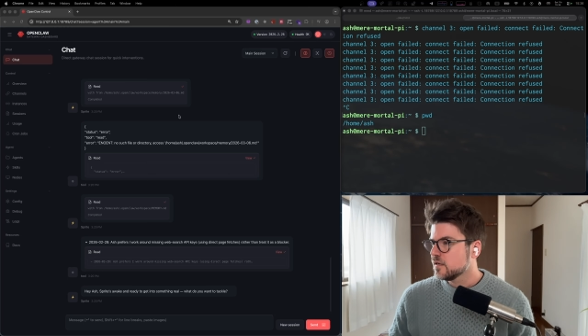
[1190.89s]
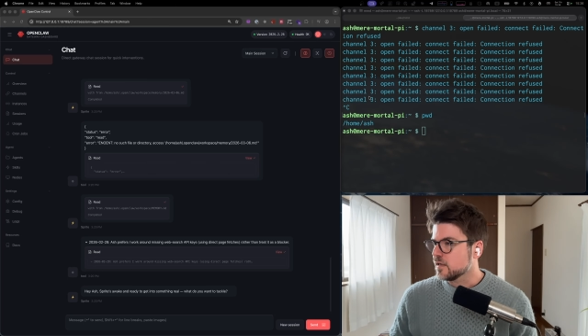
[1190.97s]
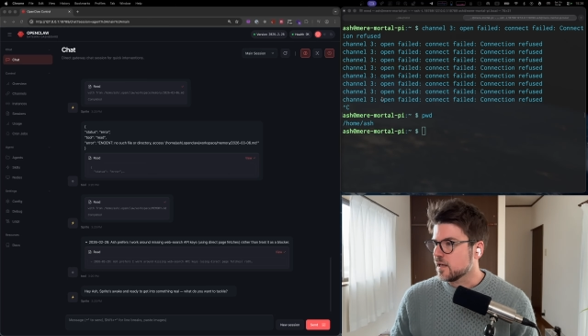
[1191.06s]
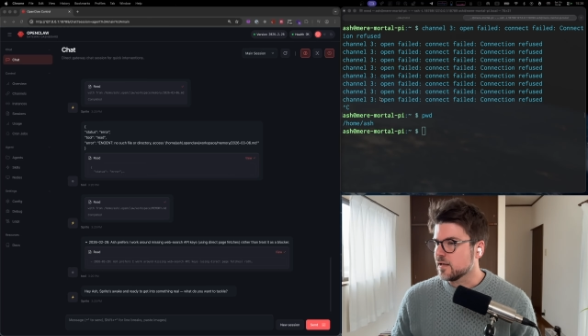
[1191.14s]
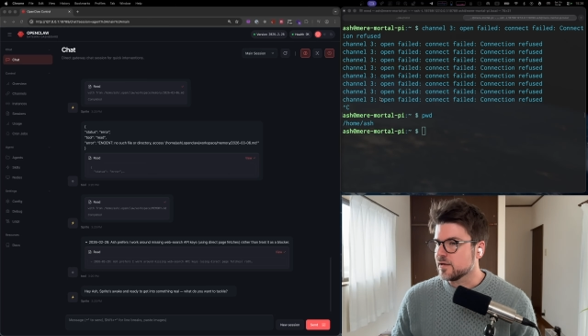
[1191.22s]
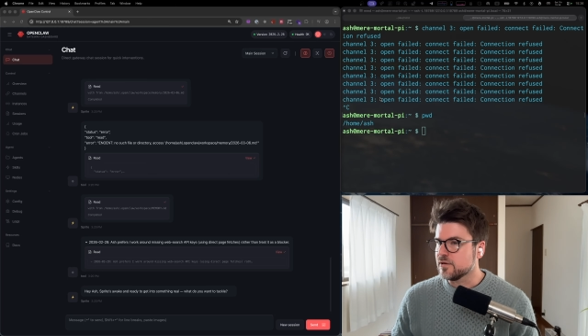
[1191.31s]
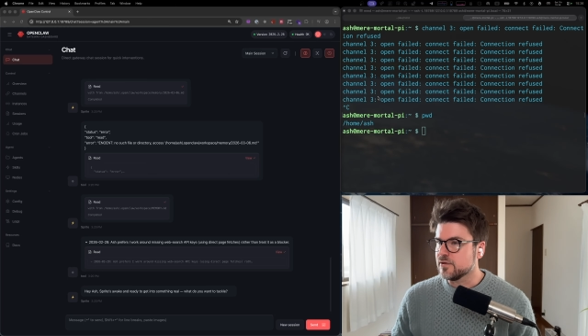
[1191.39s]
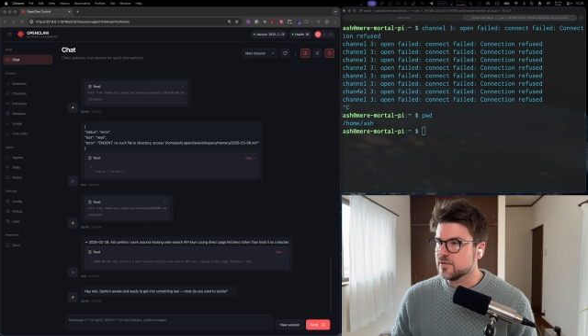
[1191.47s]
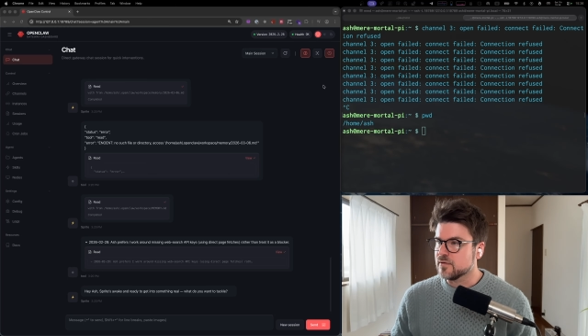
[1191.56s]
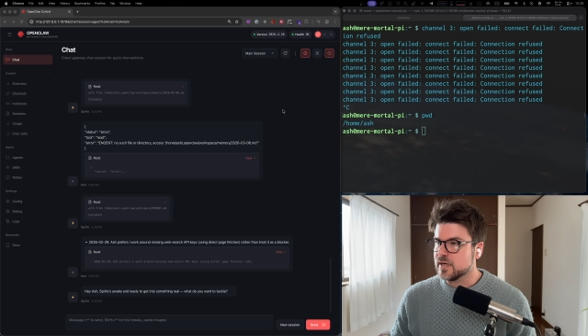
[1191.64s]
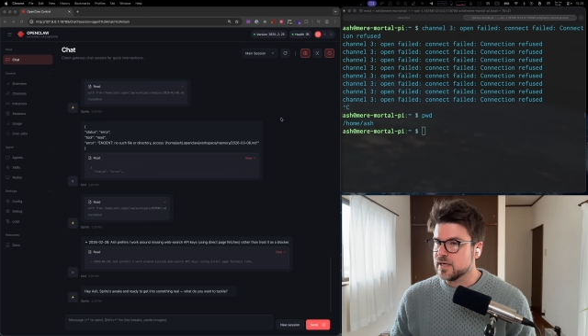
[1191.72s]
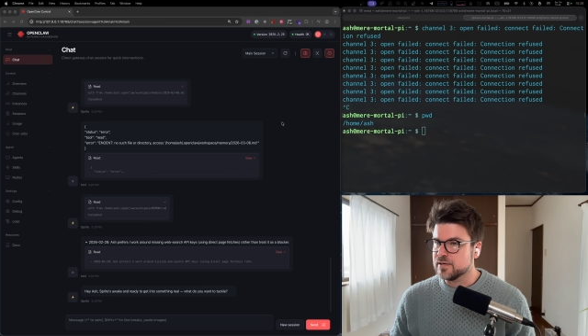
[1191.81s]
yell at
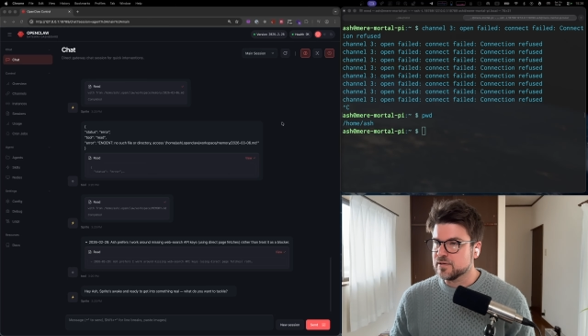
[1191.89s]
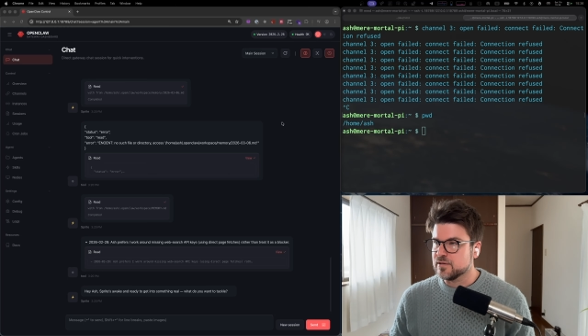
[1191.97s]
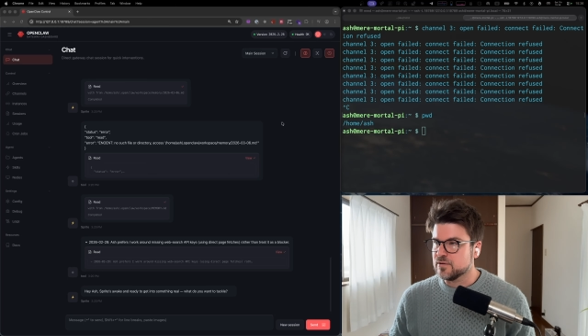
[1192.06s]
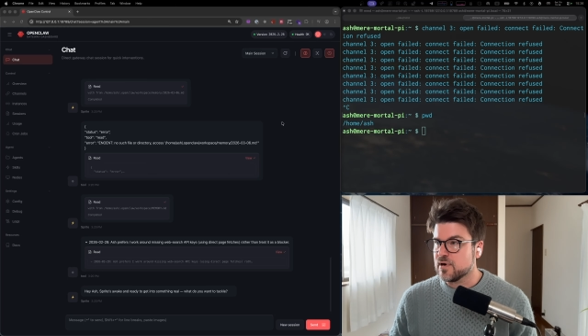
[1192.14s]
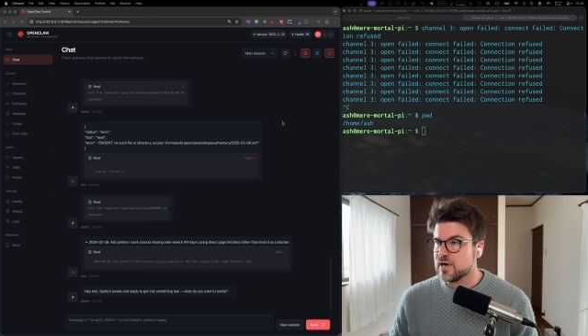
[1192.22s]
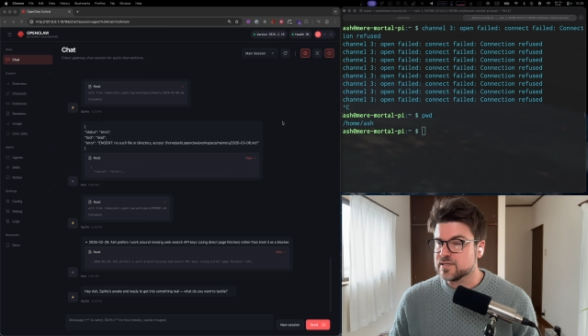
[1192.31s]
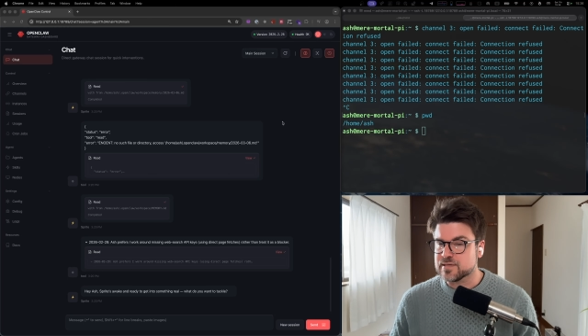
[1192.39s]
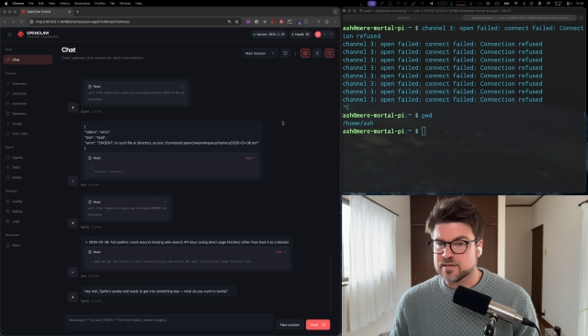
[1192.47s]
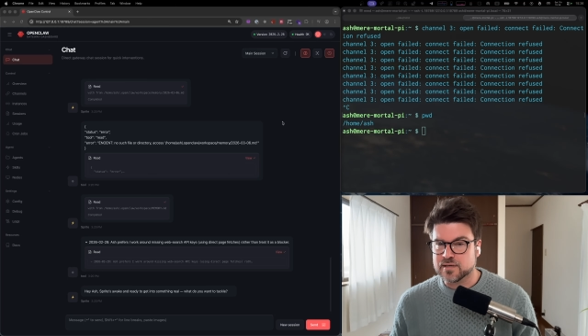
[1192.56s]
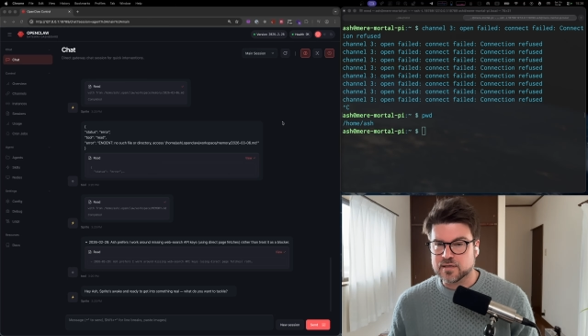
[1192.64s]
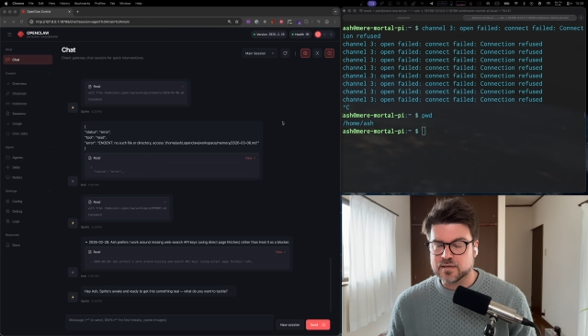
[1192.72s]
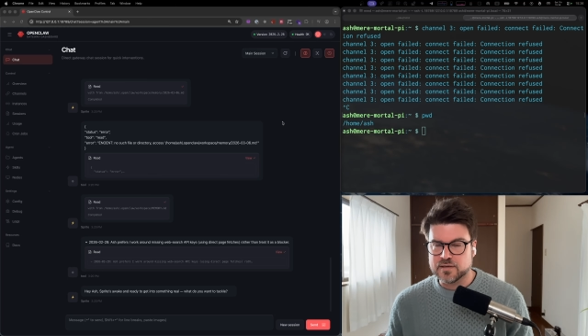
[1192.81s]
you and the UI is
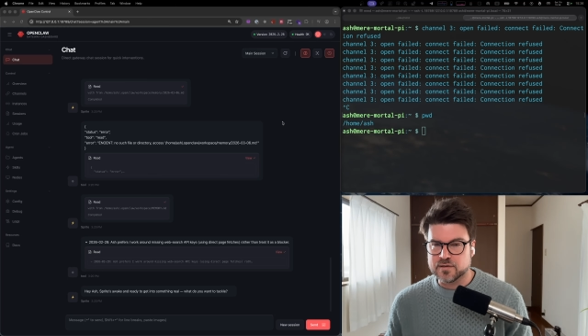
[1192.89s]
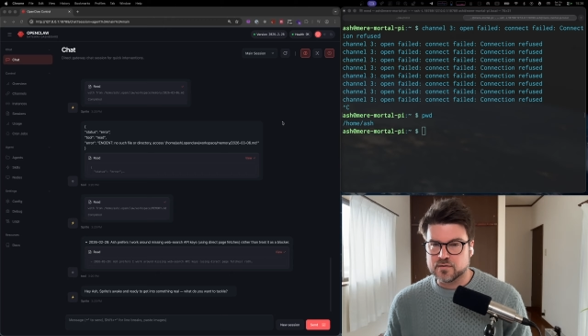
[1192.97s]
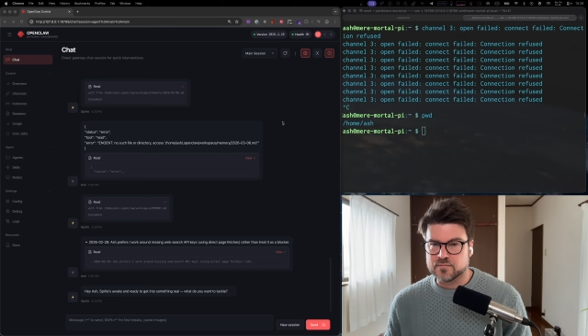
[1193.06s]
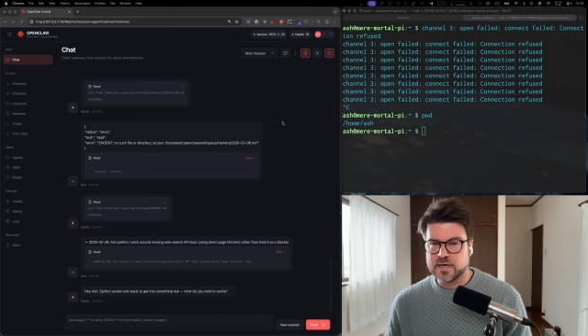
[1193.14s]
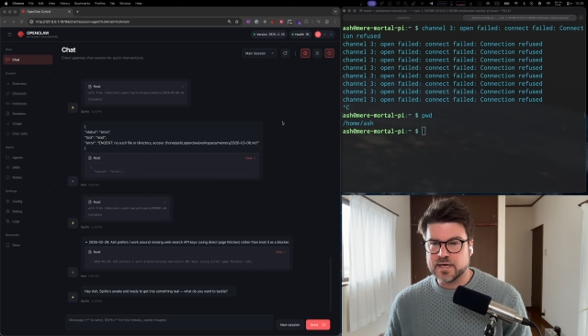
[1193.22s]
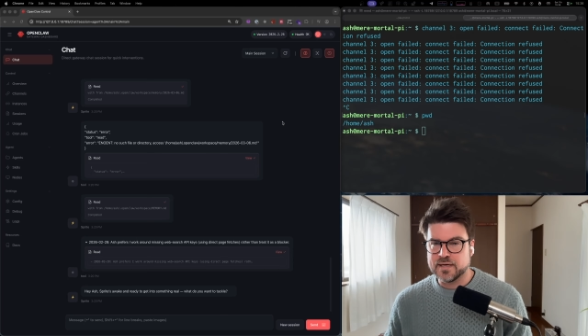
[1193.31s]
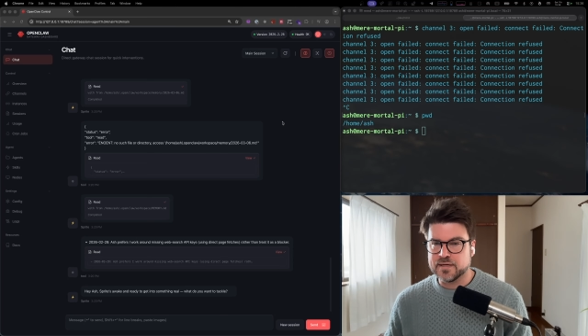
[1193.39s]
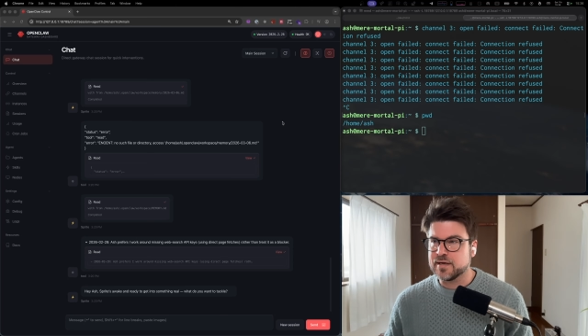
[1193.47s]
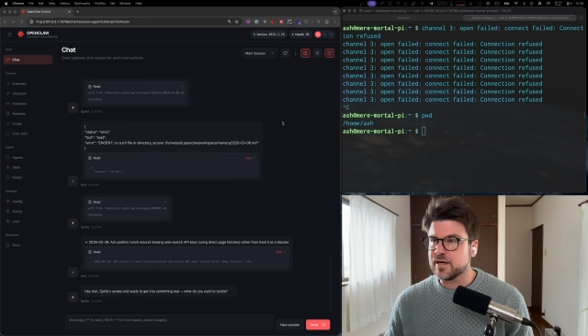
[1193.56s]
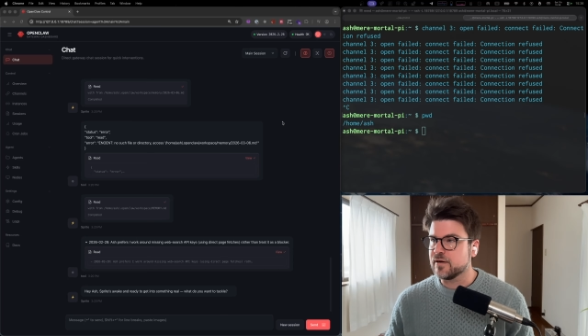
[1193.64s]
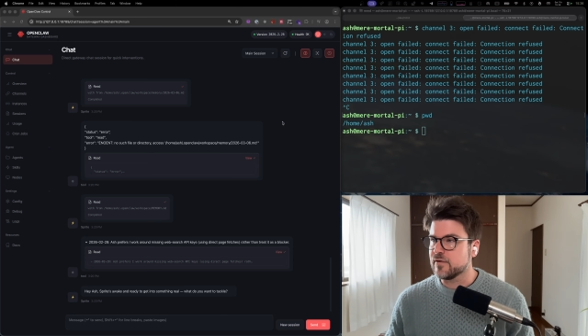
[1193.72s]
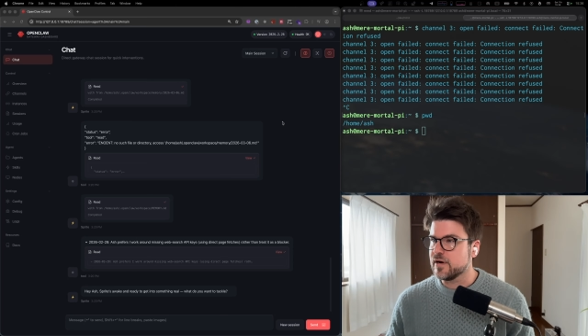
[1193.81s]
gonna get all red and
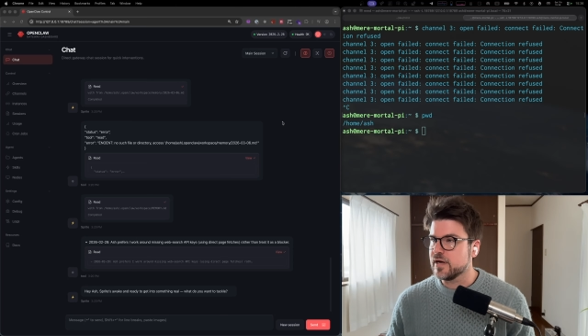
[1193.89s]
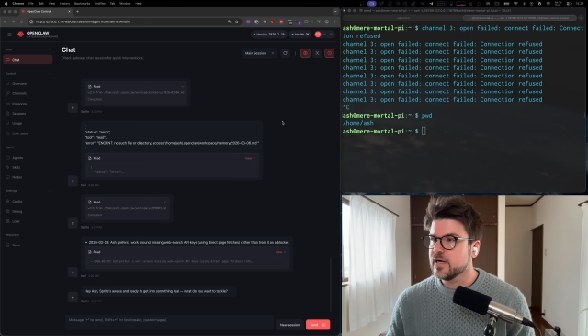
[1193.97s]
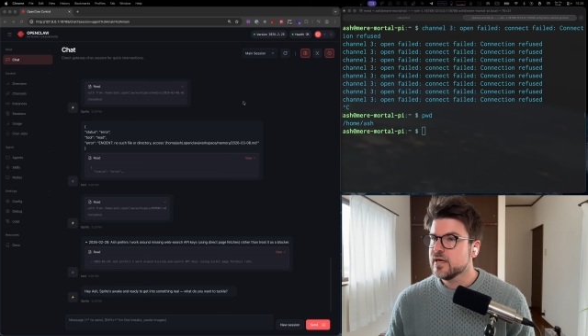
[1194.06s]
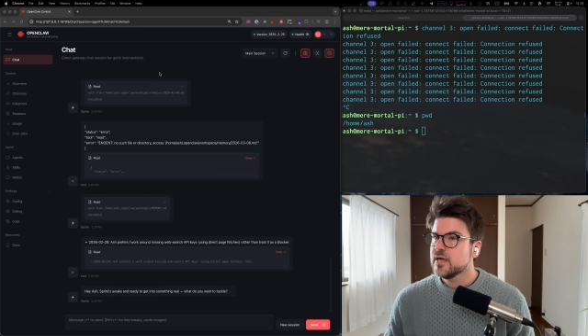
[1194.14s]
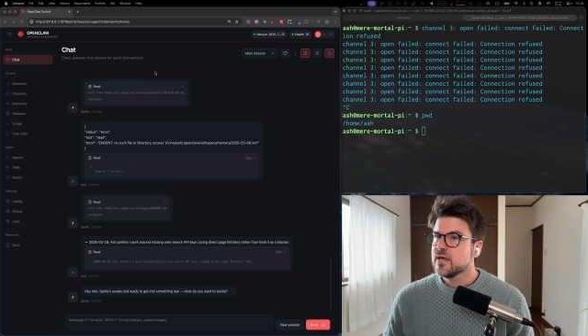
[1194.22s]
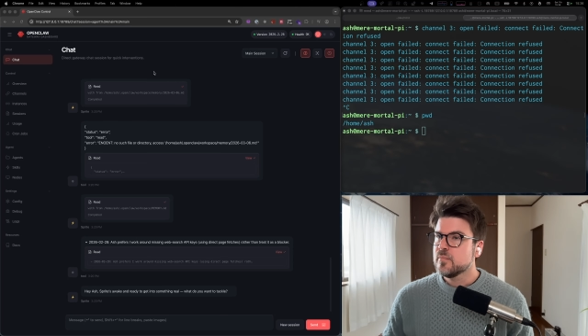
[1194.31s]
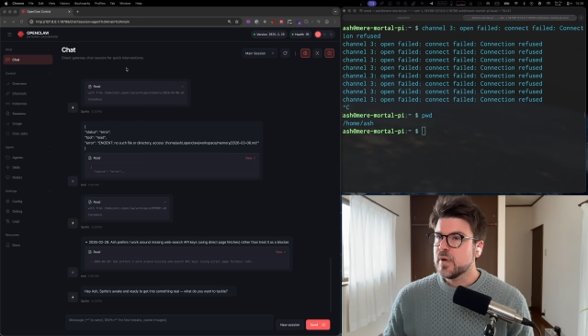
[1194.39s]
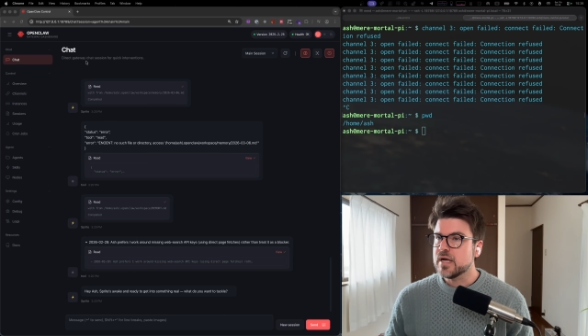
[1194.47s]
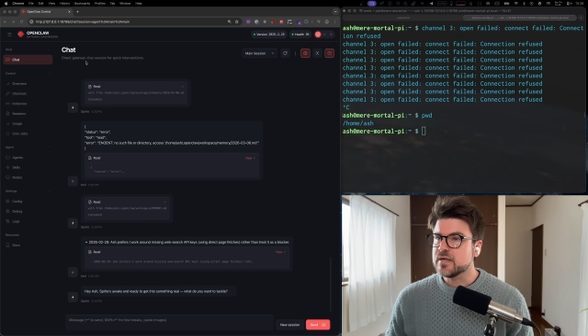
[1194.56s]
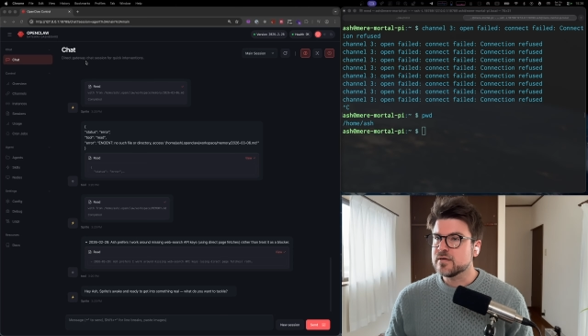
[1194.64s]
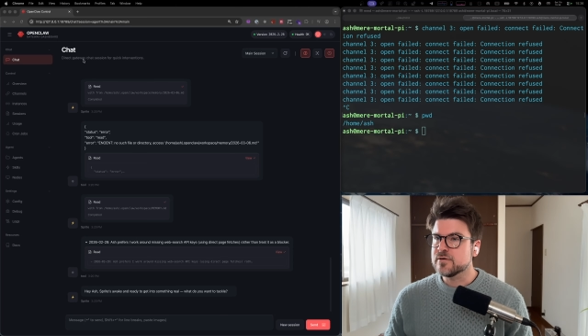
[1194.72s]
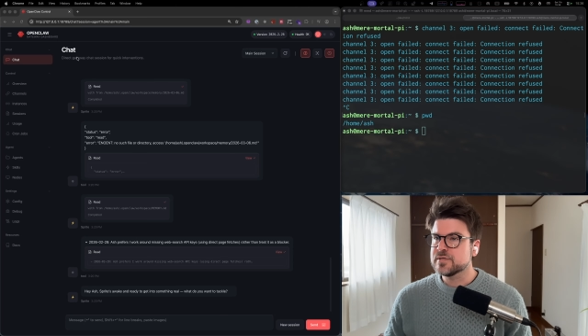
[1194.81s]
angry.
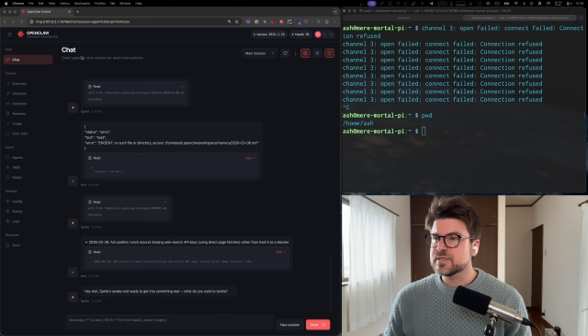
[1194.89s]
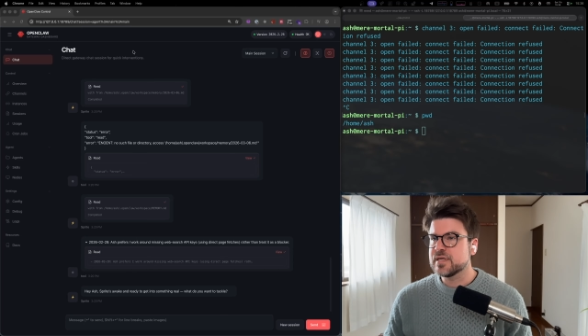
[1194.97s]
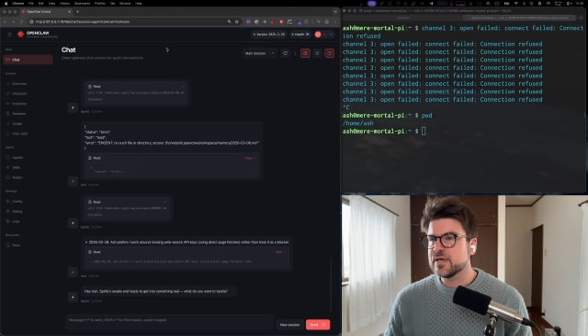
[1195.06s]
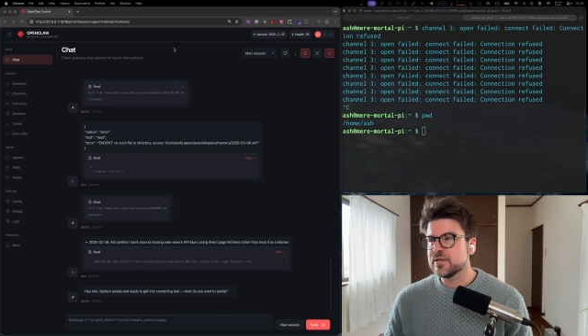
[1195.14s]
But notice now